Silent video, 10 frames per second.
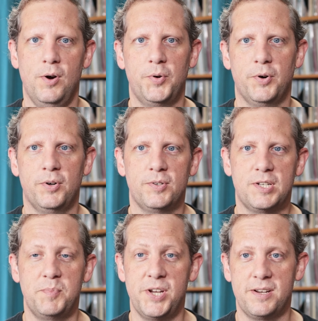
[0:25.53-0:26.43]
owner
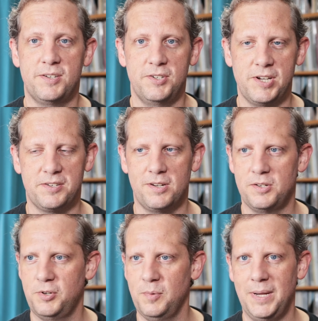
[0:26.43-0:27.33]

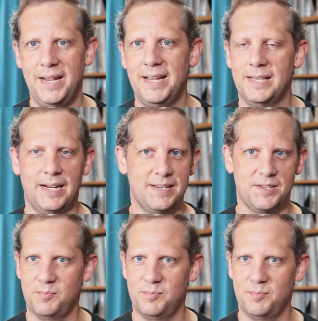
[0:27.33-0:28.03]
suggested to me, and then I